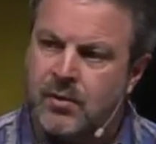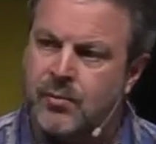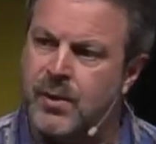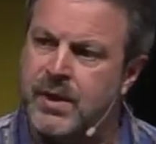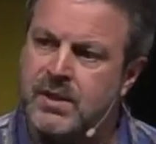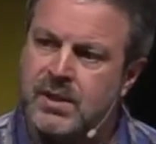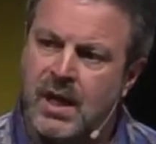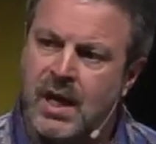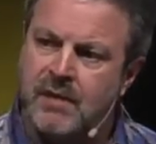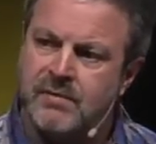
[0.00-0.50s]

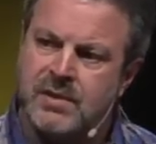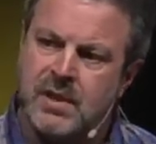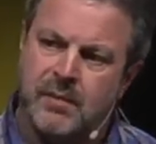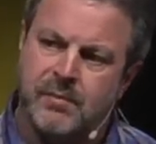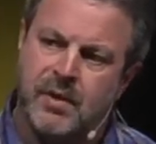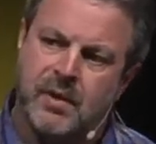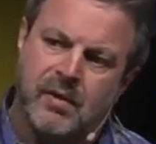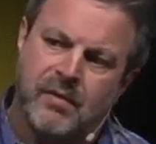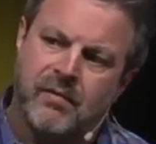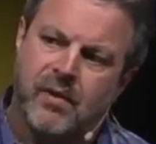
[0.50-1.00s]
Three times
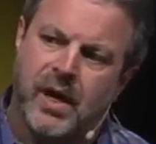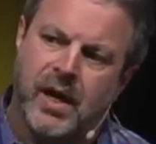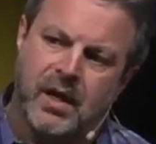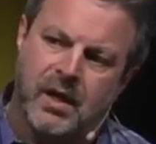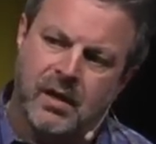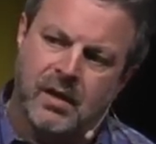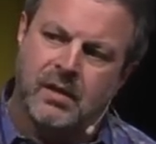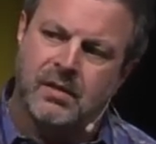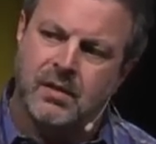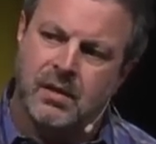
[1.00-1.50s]
I've been
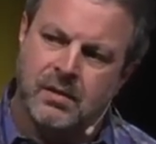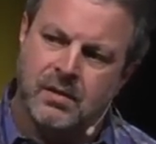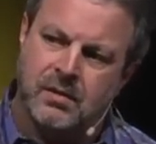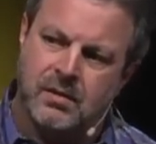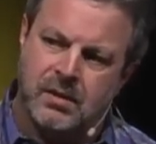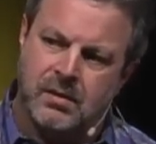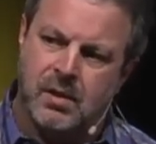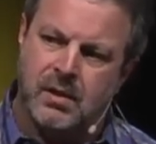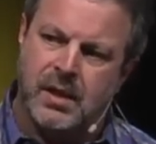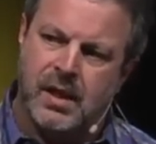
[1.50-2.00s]
invited
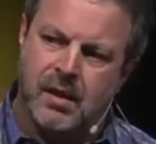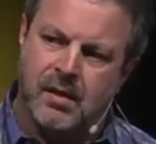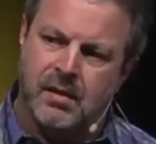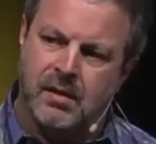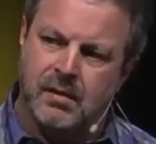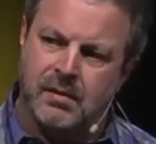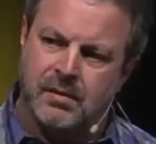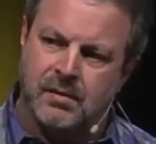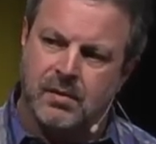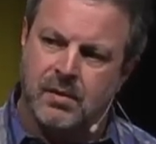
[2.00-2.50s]
to
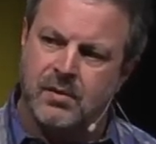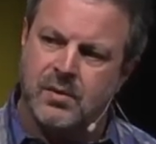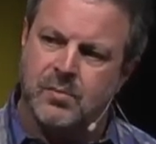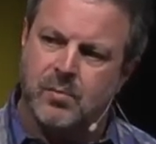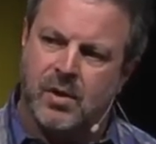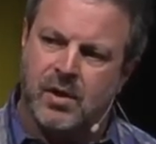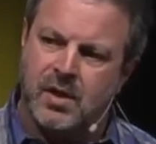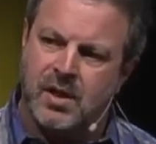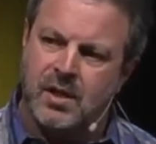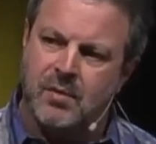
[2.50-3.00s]
that, those
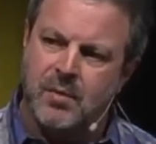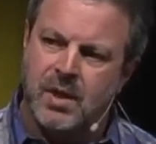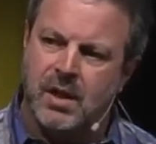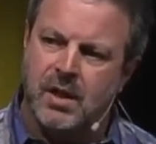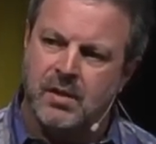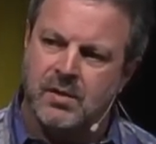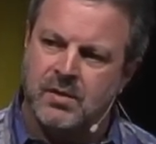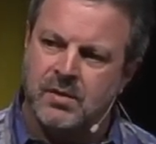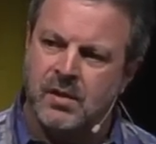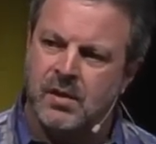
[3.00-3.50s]
marketing
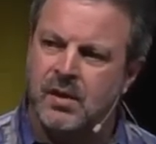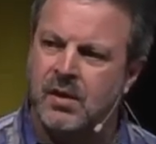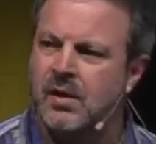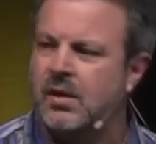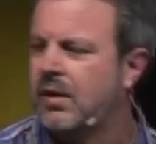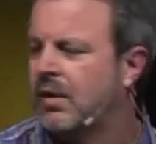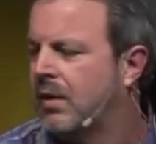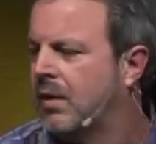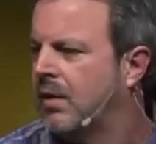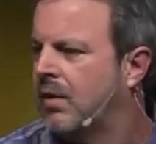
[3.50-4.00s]
meetings
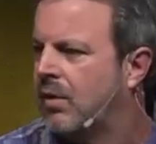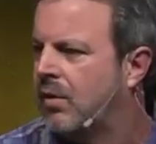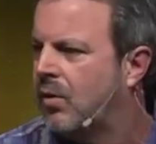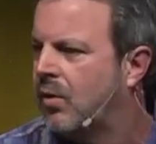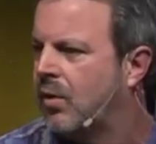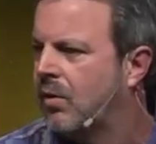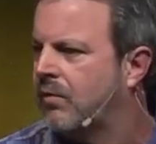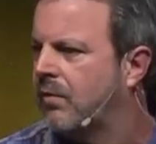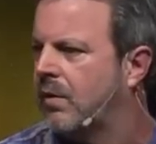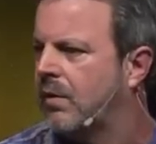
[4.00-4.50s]

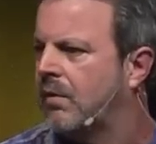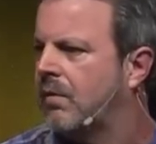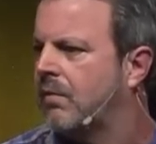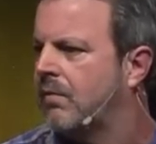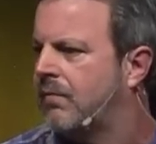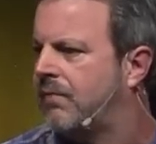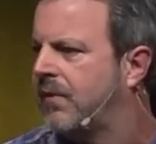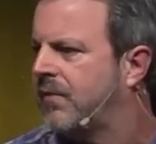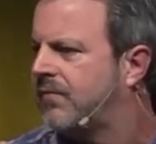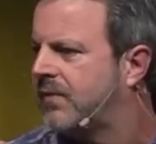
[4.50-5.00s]
over
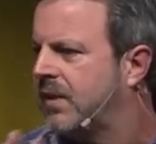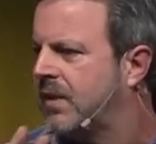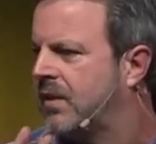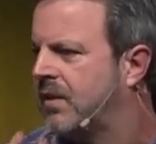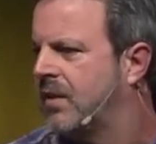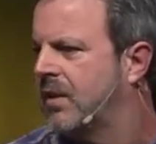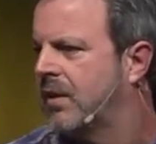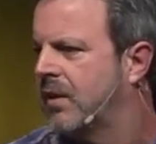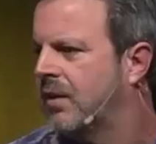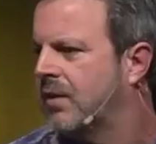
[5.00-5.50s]

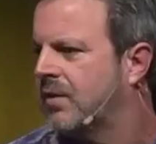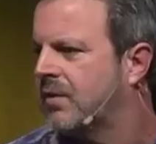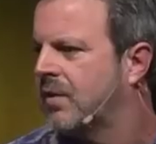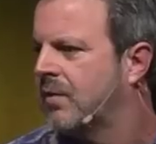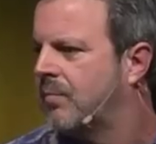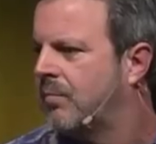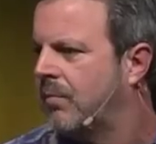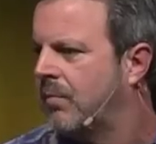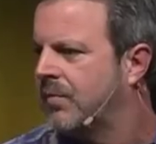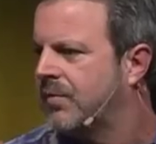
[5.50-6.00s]
15 years,
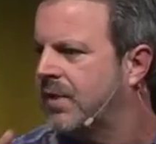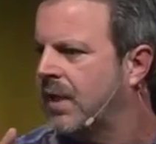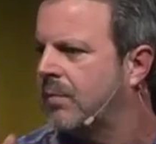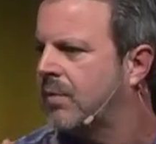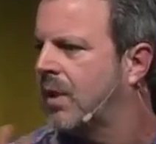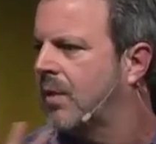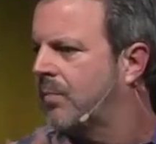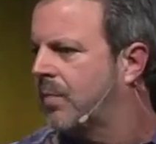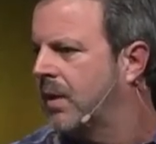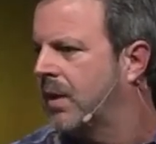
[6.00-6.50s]
same
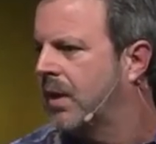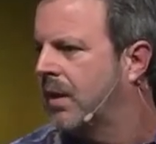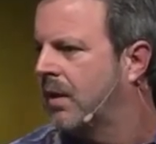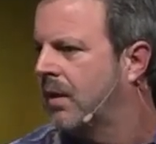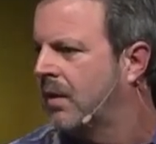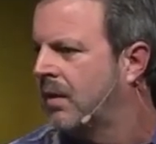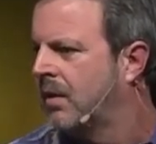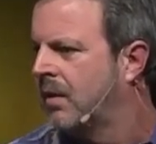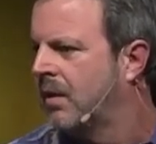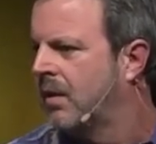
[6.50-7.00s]
company.
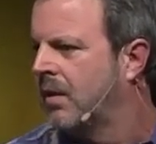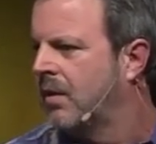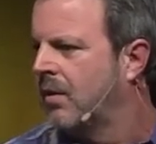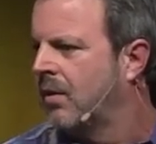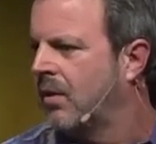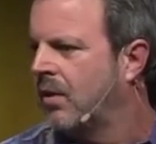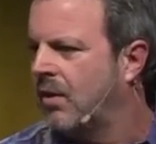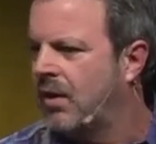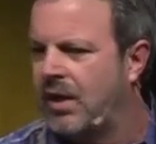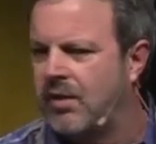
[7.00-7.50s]

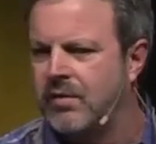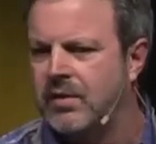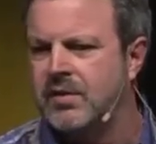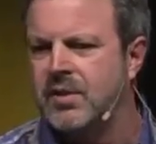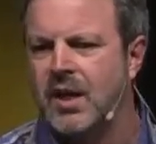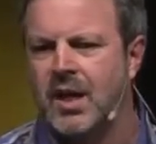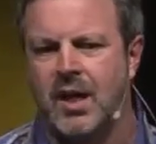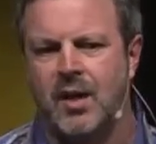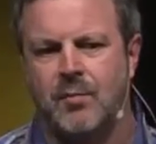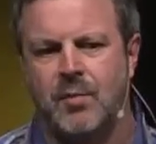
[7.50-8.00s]
Every
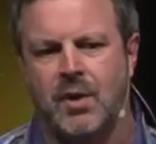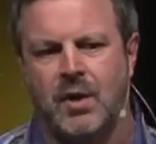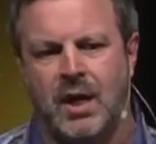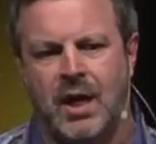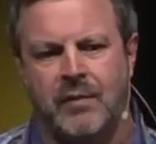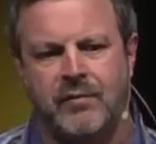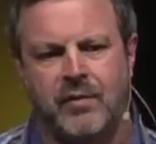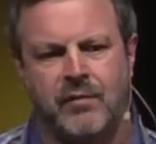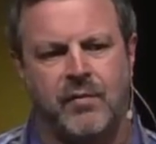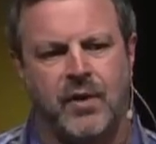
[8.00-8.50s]
time
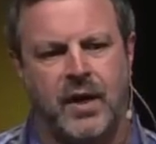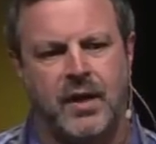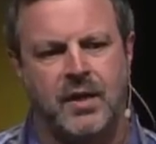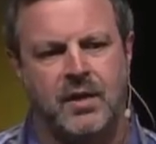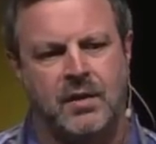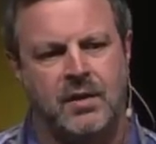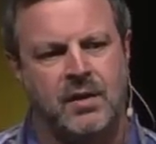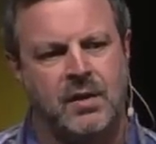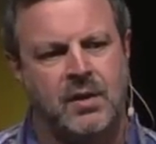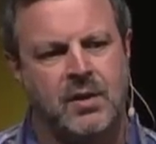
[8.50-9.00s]
I'm
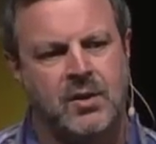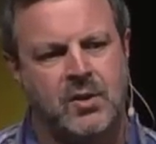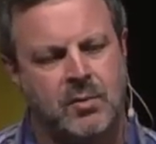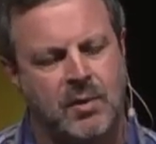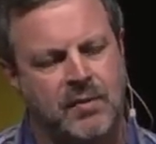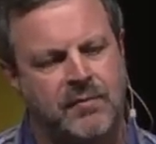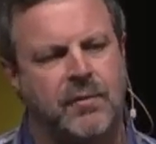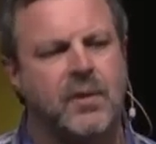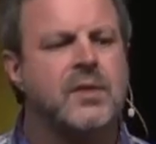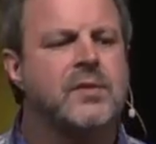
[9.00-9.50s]
invited to
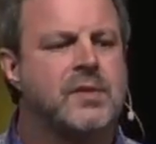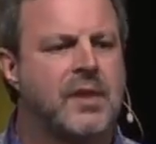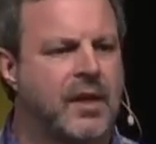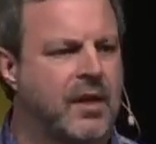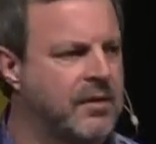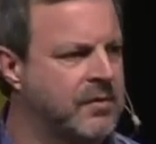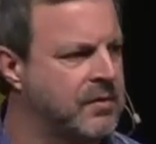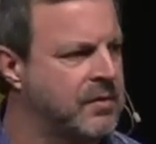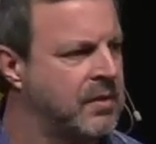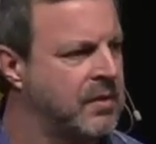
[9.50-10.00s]
my friend's
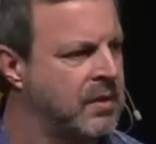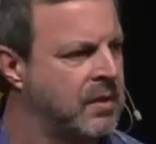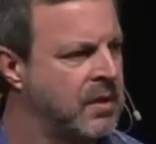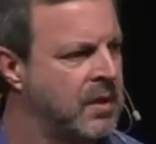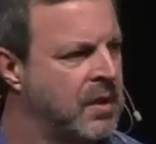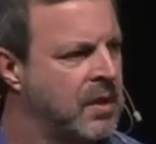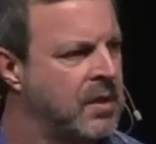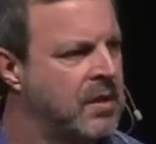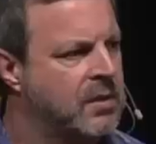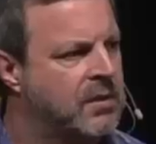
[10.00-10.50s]
house
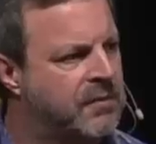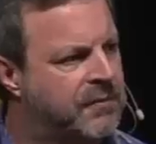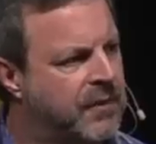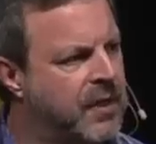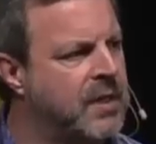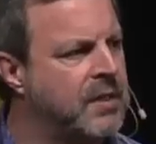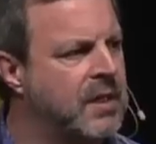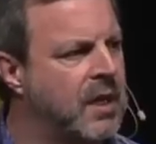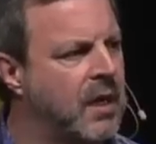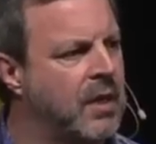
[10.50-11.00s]
to
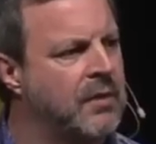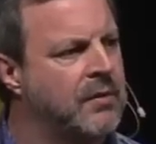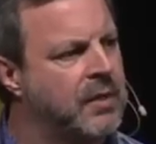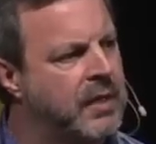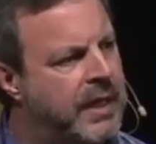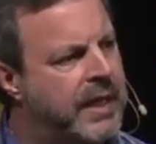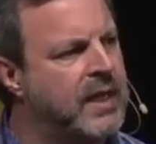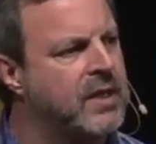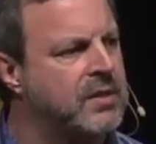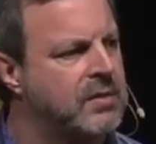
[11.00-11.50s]
find out
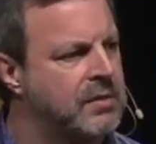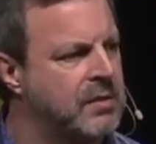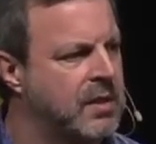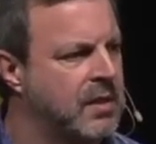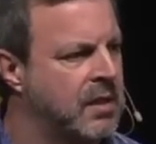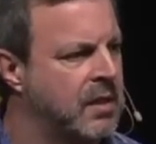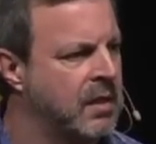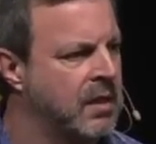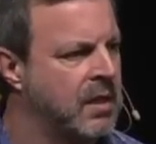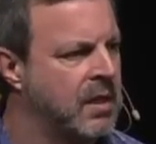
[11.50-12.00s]
that
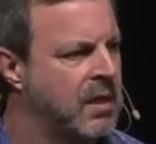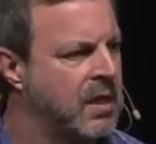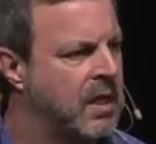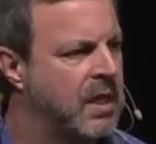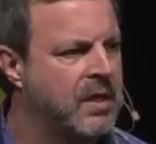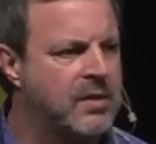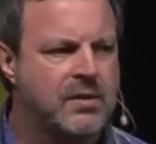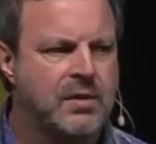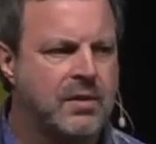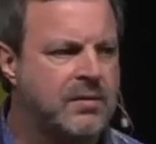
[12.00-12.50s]
actually
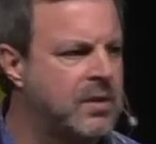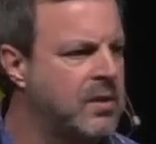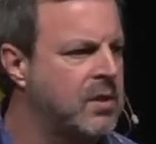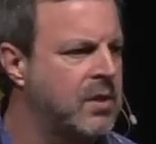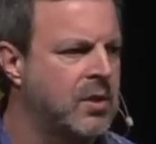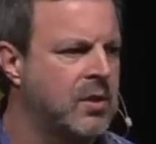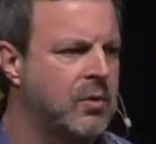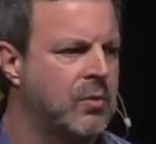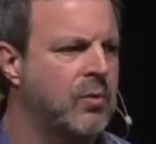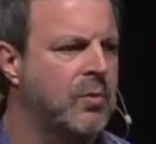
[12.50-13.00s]
has nothing
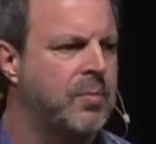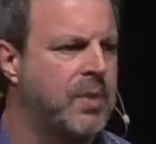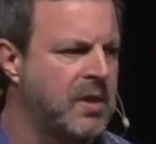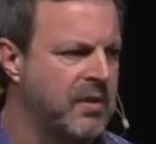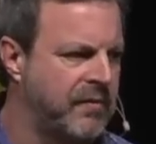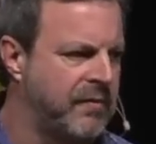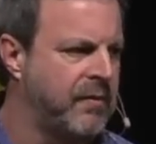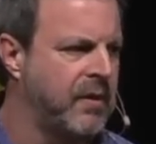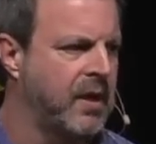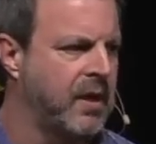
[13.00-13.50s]
to do with
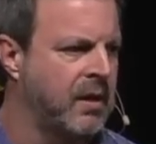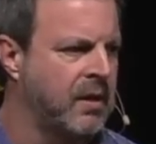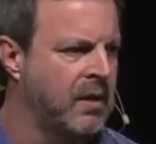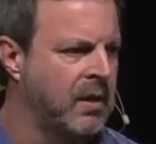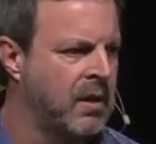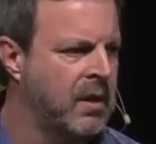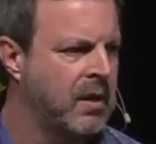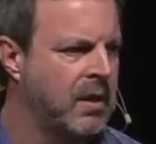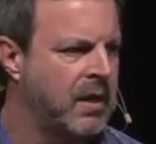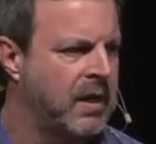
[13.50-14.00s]
being a friend.
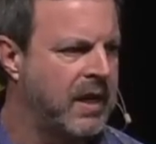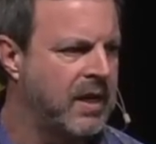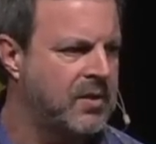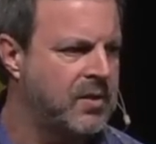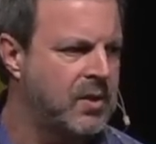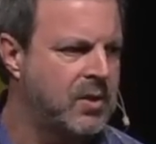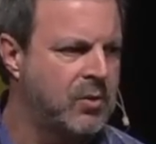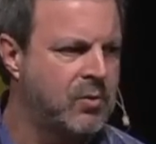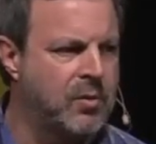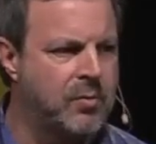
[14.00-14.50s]
It
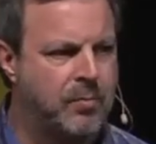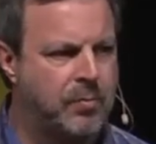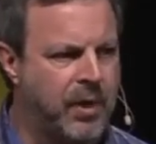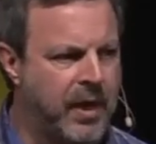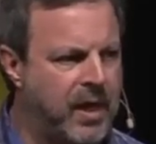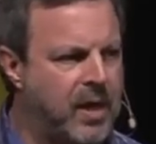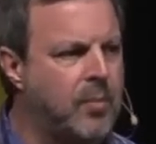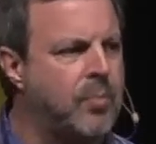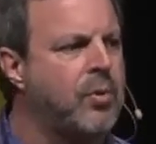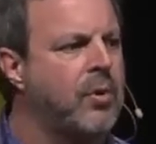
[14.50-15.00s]
has to do with
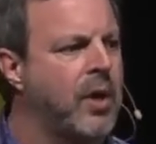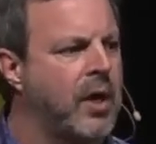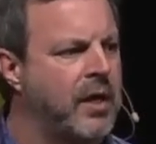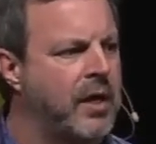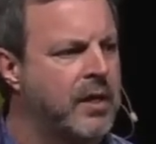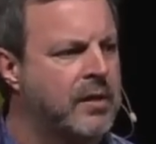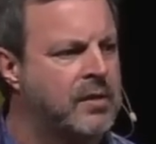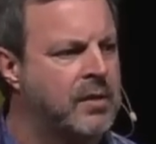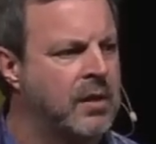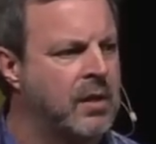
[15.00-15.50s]
buying a
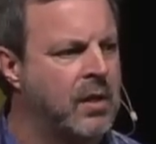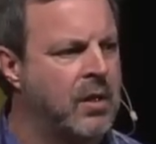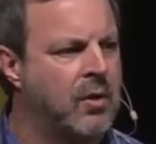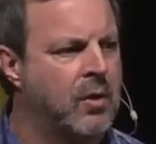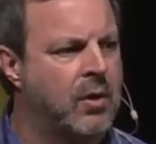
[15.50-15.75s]
product